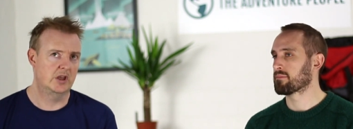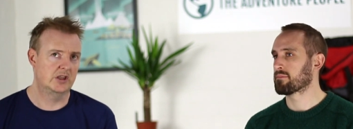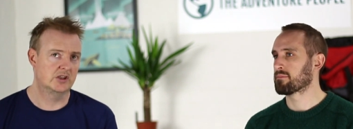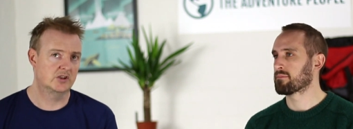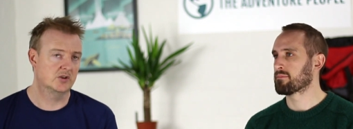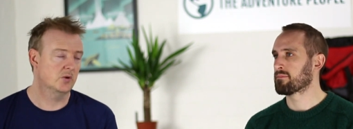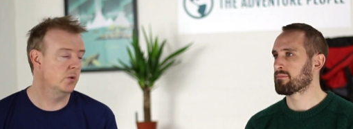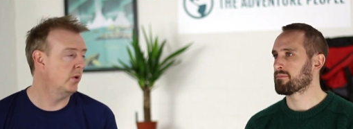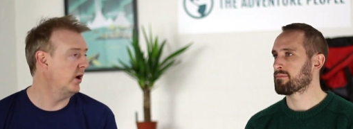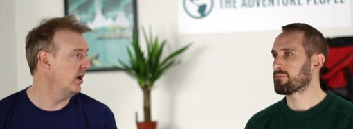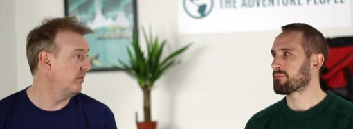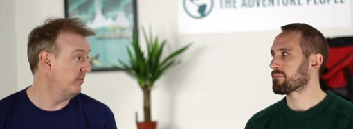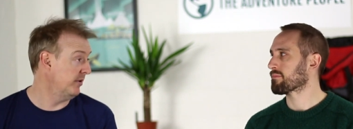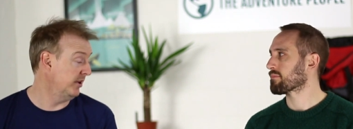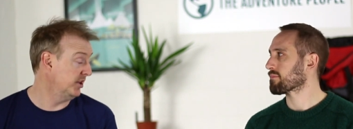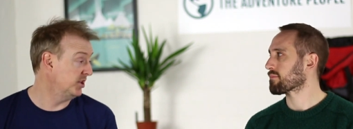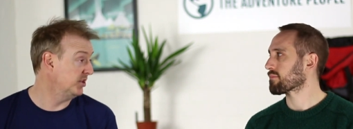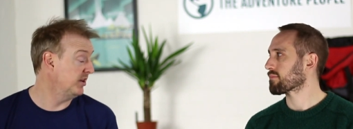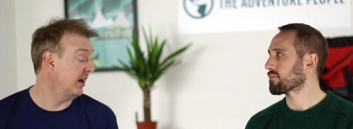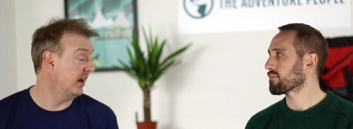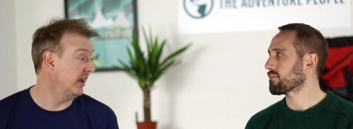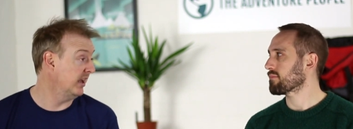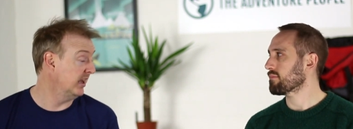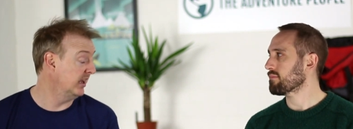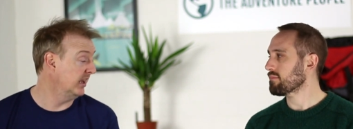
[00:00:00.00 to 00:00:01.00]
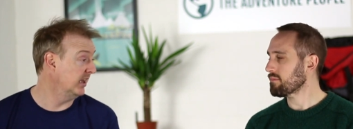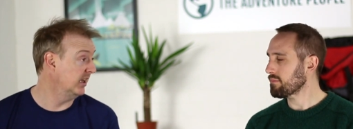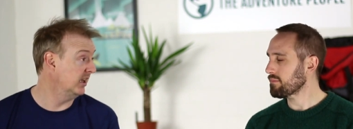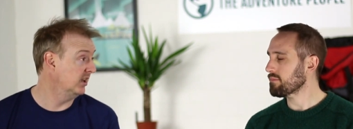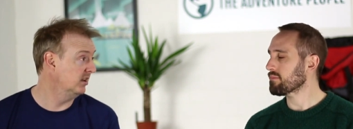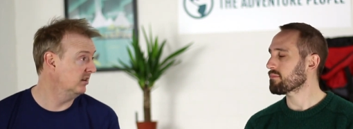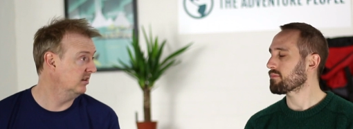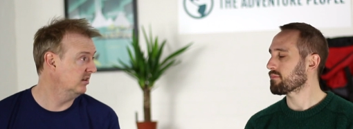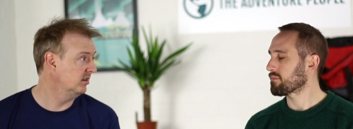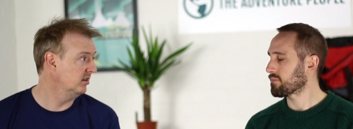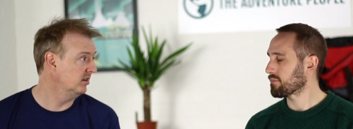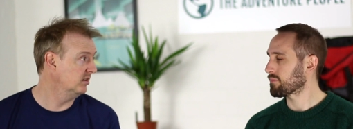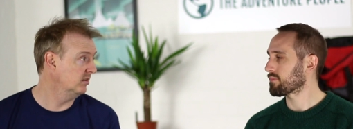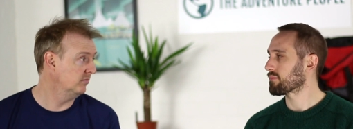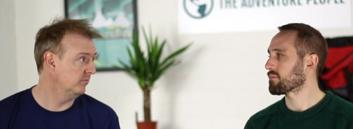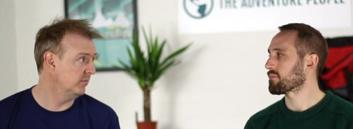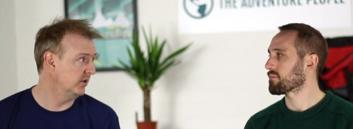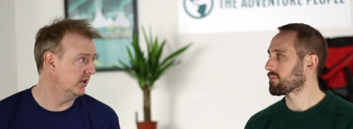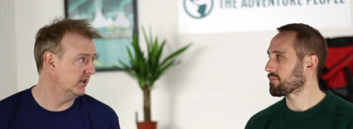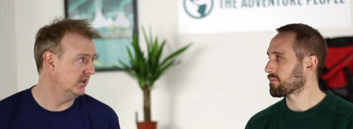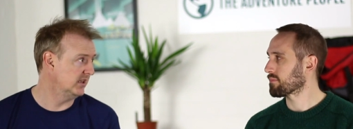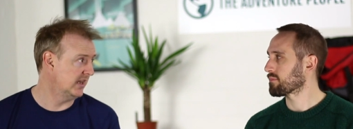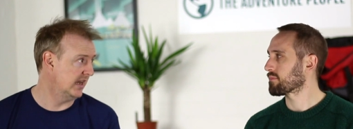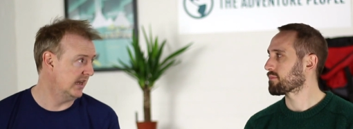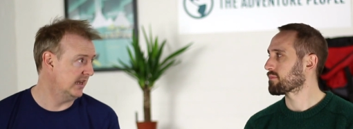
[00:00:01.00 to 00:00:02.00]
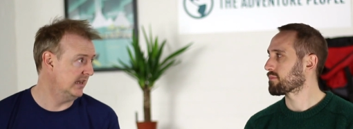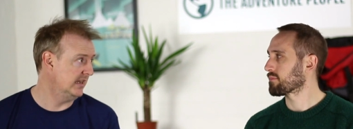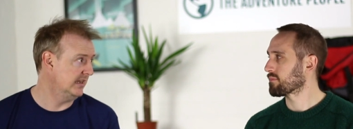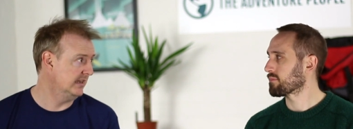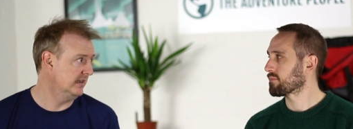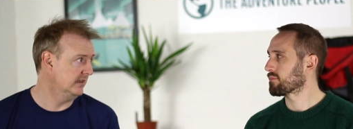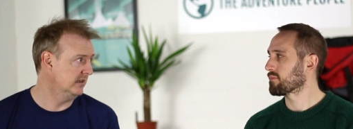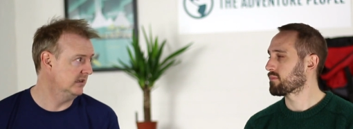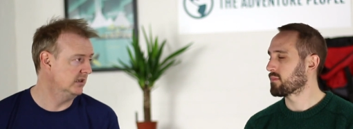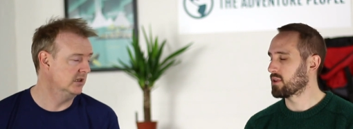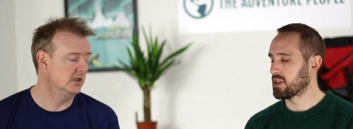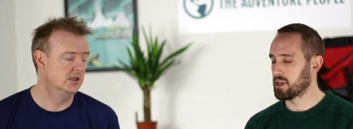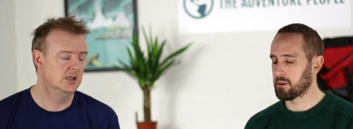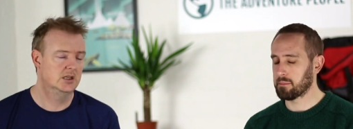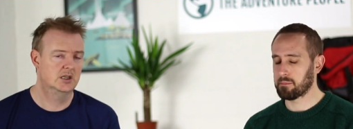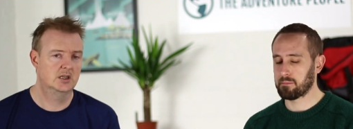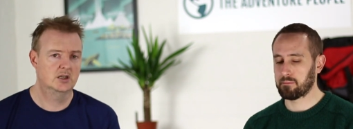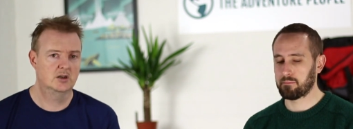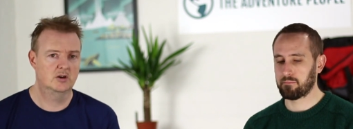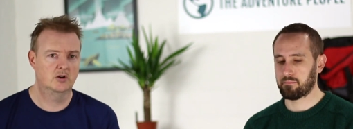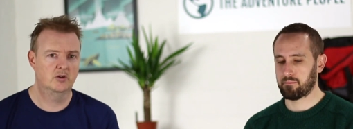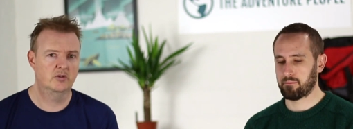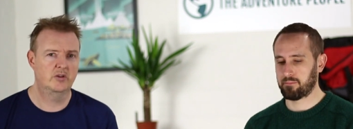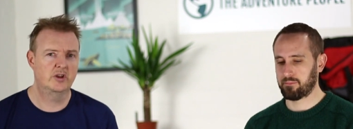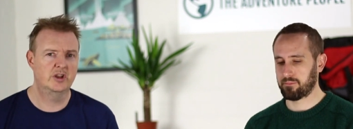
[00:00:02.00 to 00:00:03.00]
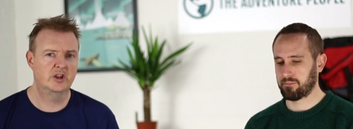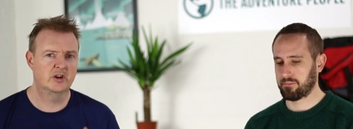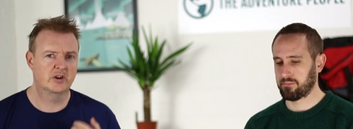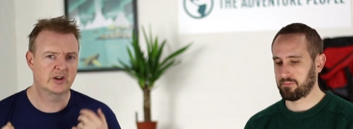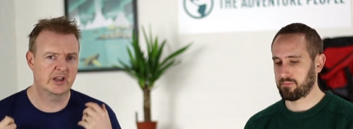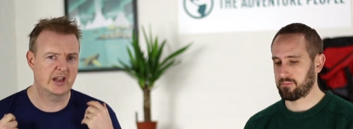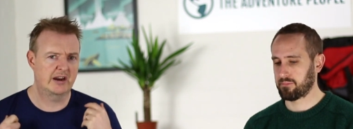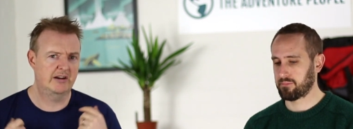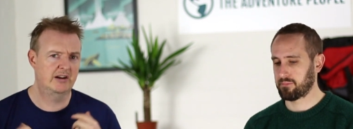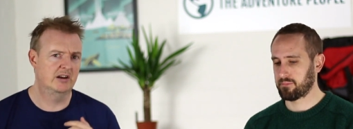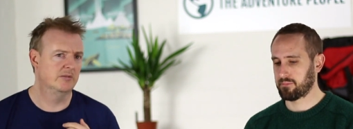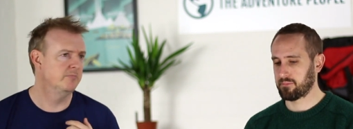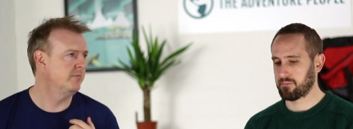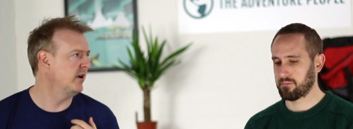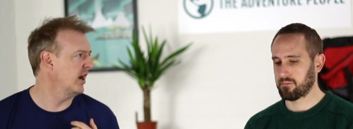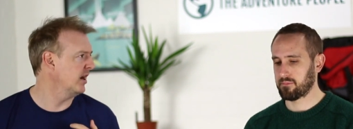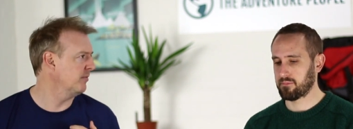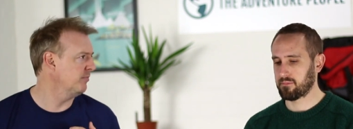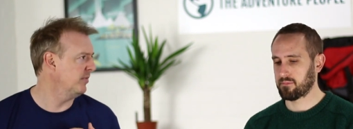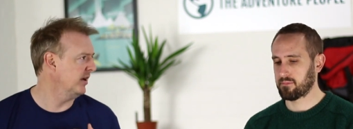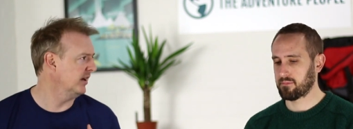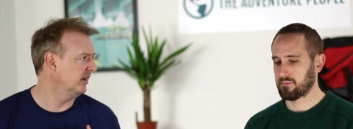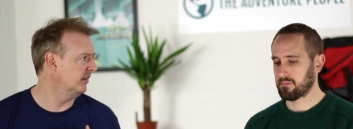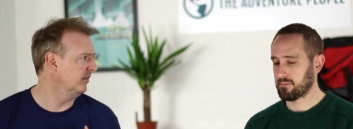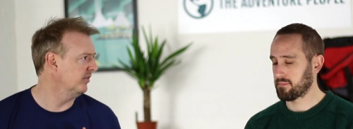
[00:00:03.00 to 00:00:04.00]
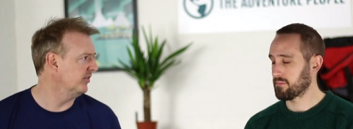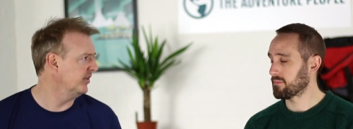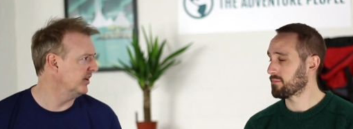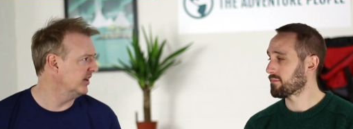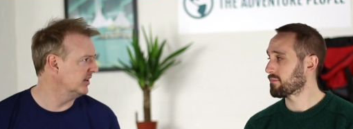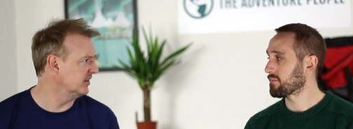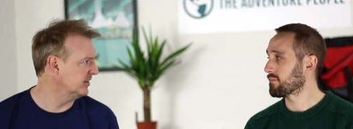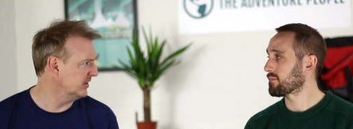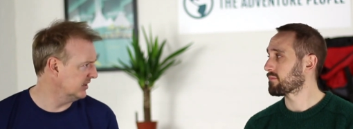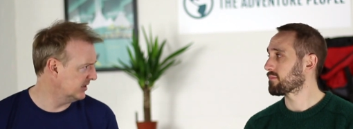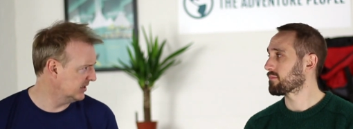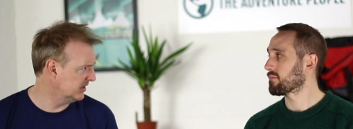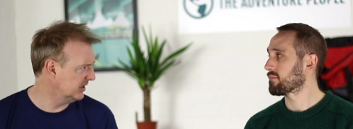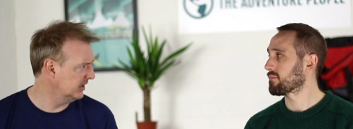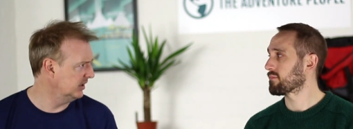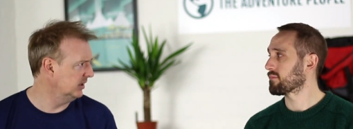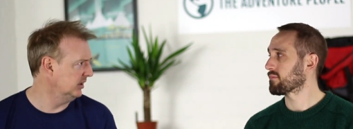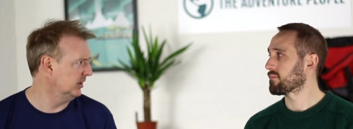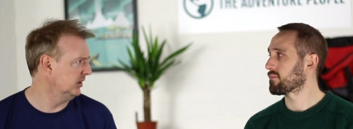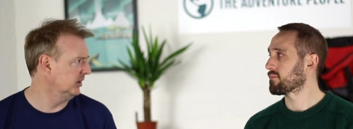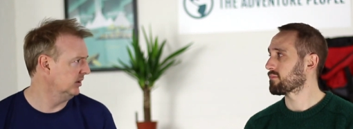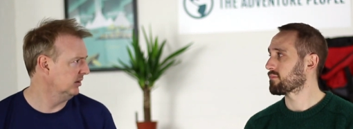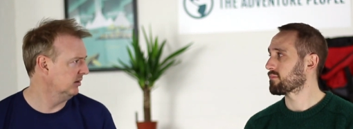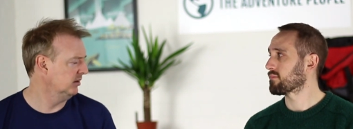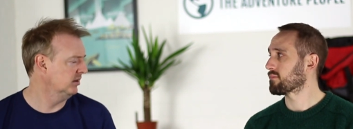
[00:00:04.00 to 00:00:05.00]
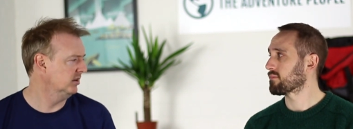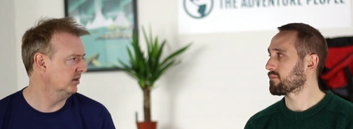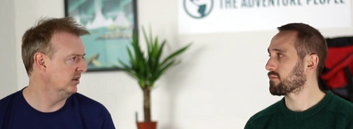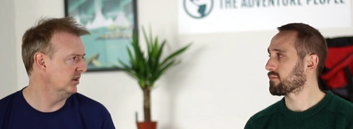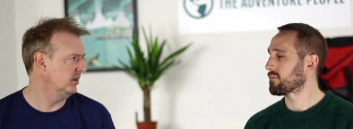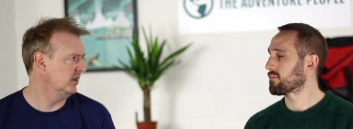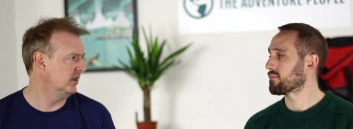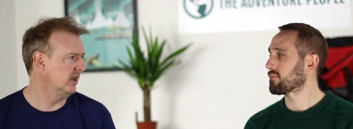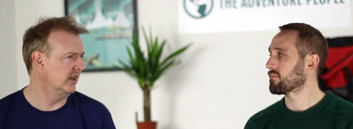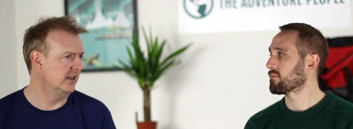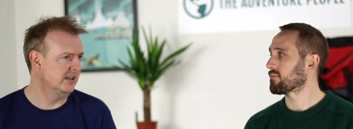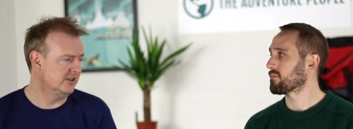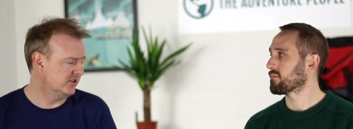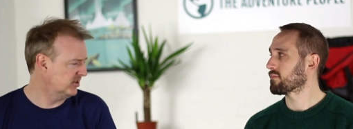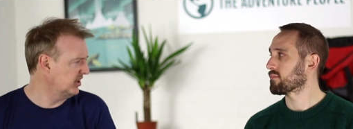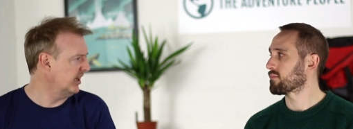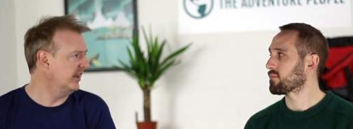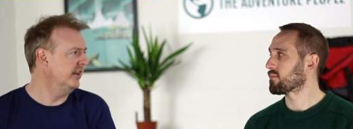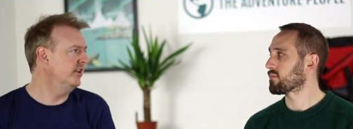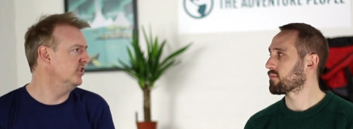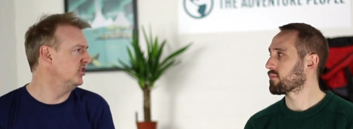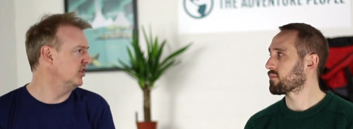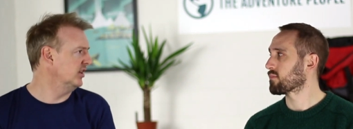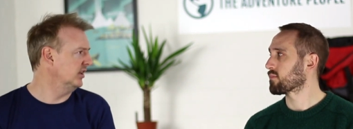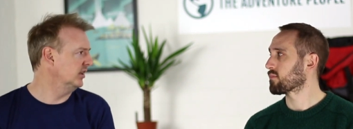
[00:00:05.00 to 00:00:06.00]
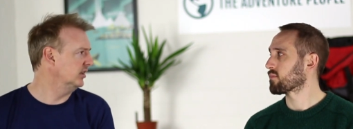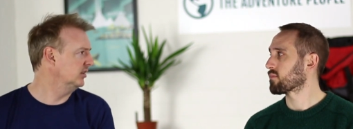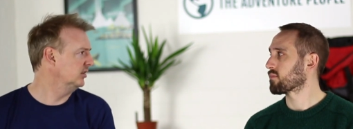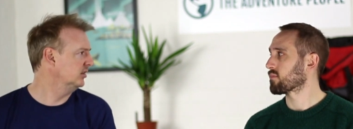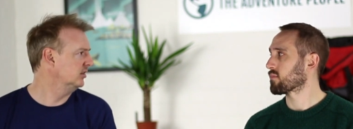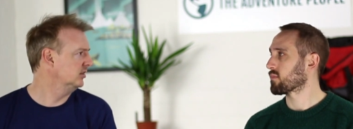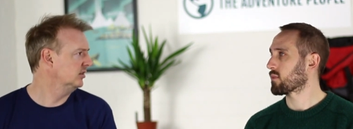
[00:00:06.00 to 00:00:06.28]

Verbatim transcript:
Speaker 1: it's quite a bit of trekking per day. Yep. Although you're not carrying a backpack and things, it's still, it's challenging.